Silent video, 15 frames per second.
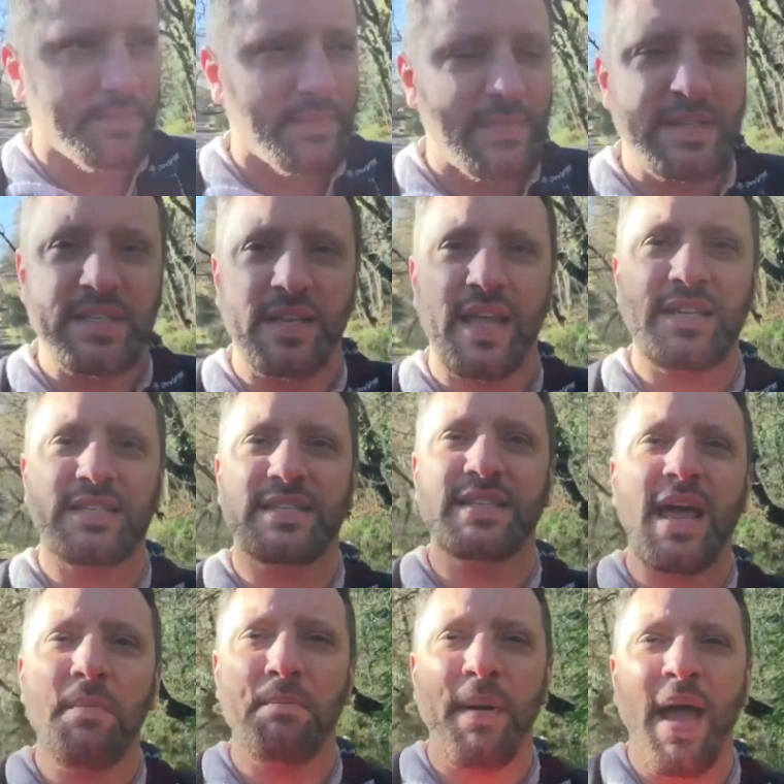So let's
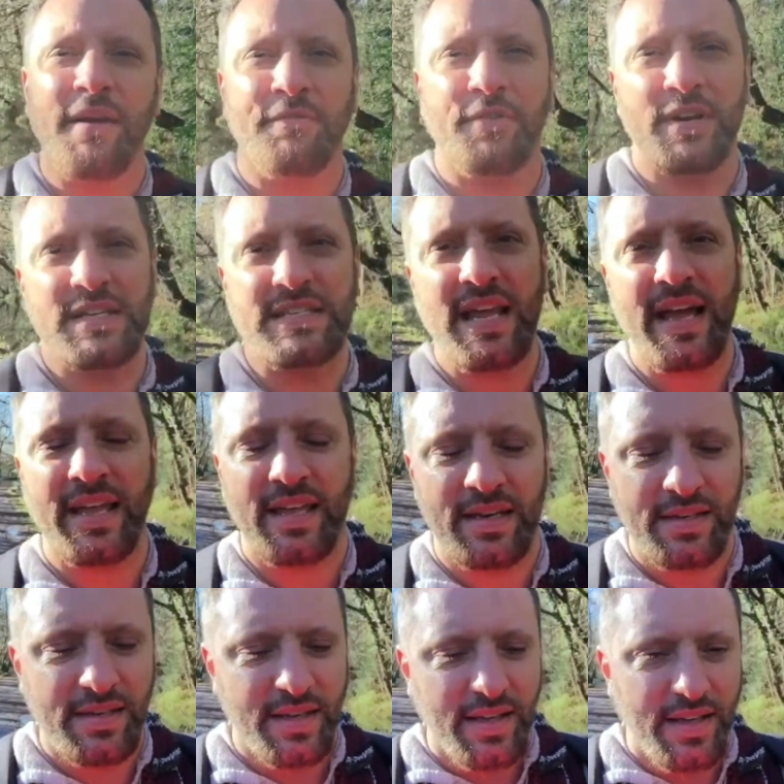step back for a second
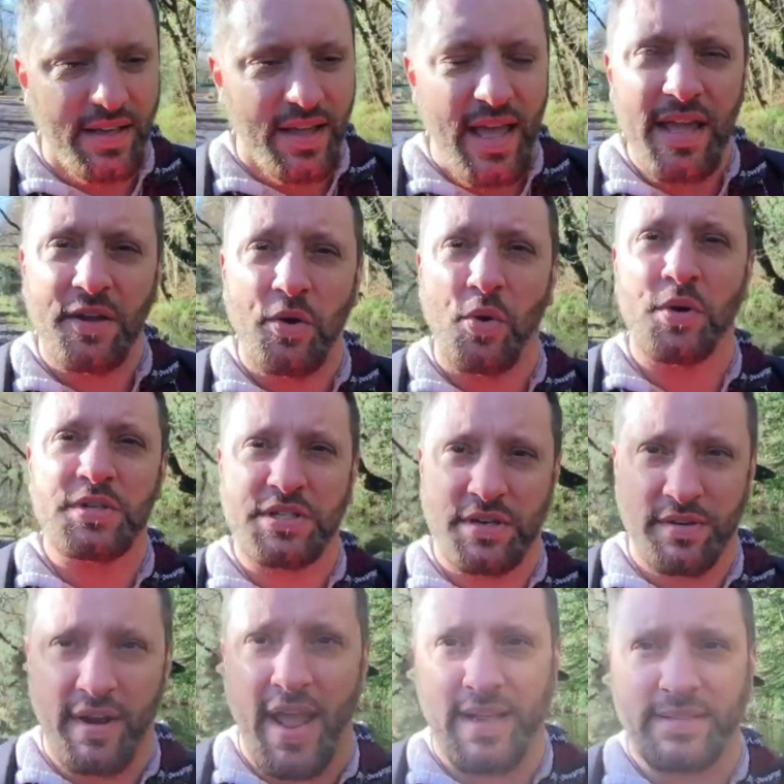and course
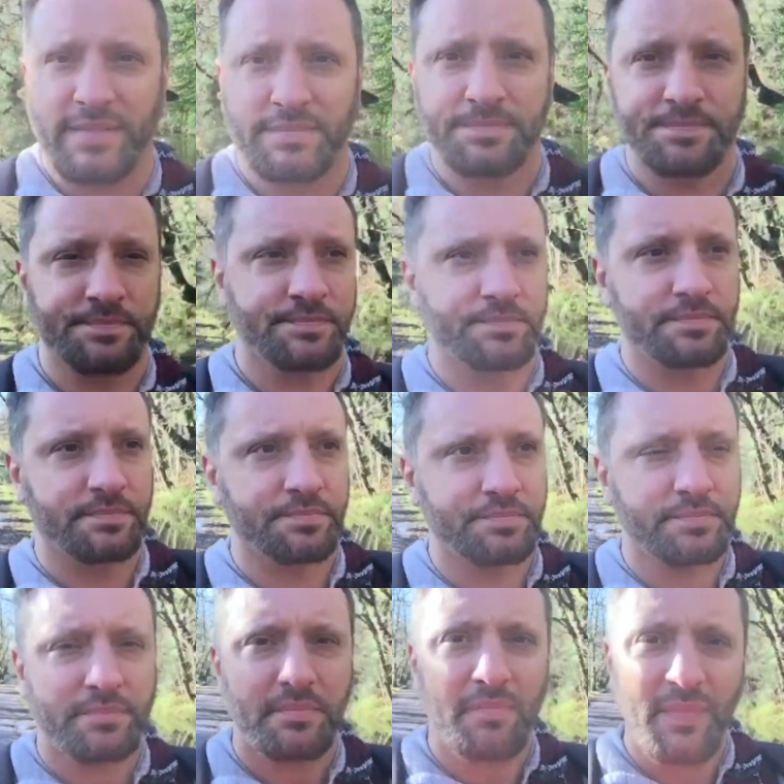correct.
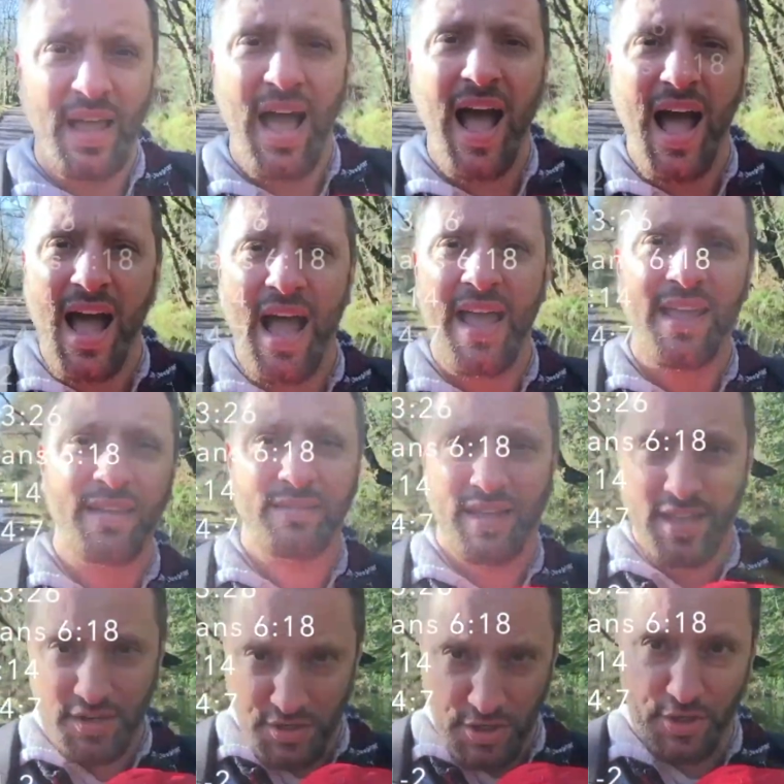I
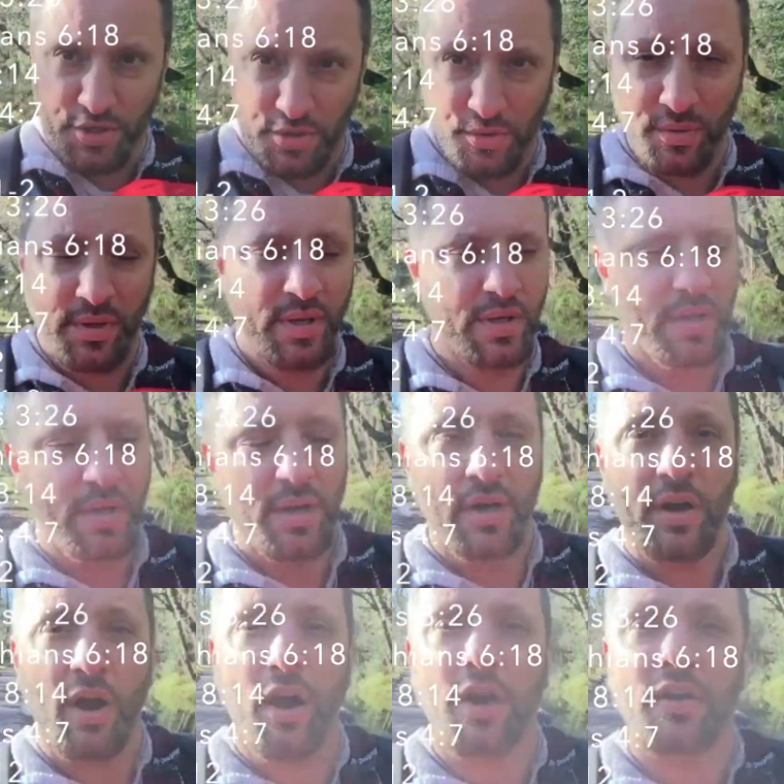and you
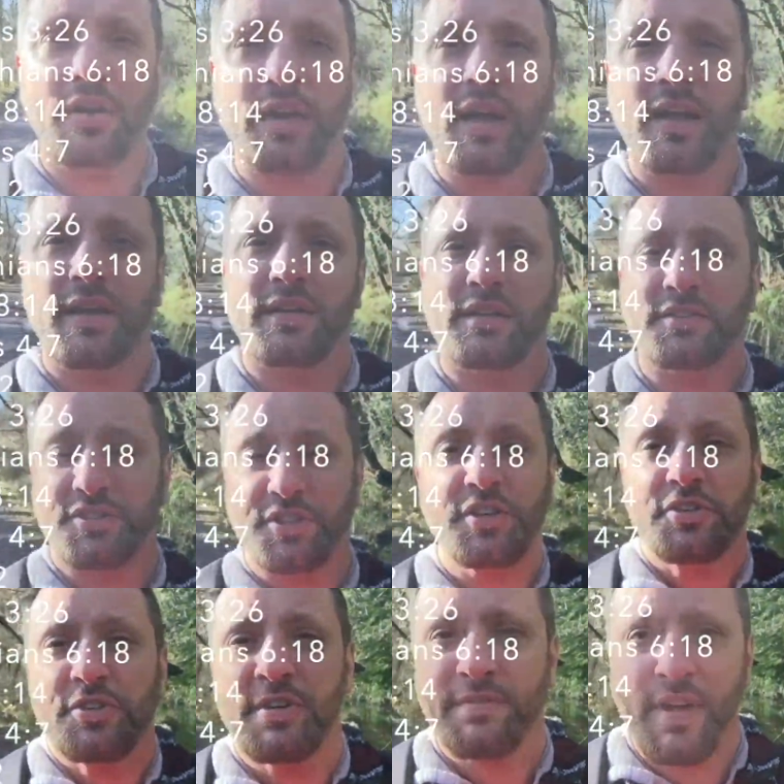are
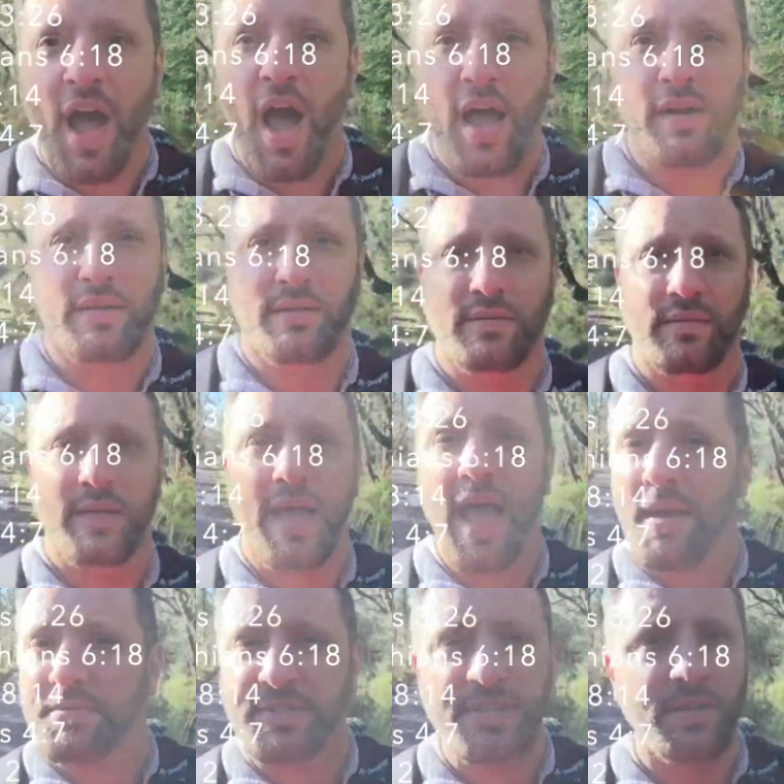children of God.
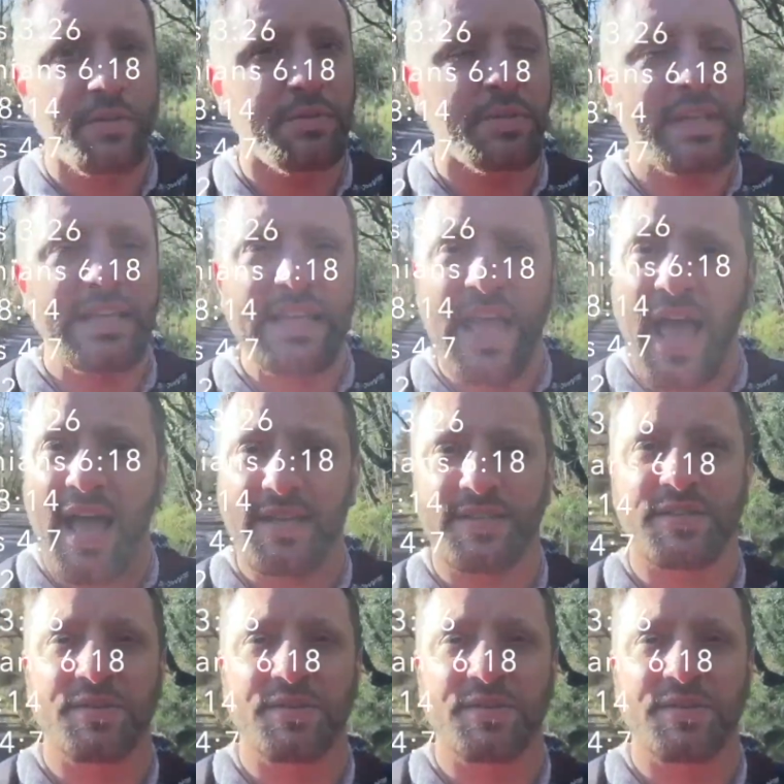Absolutely, yes.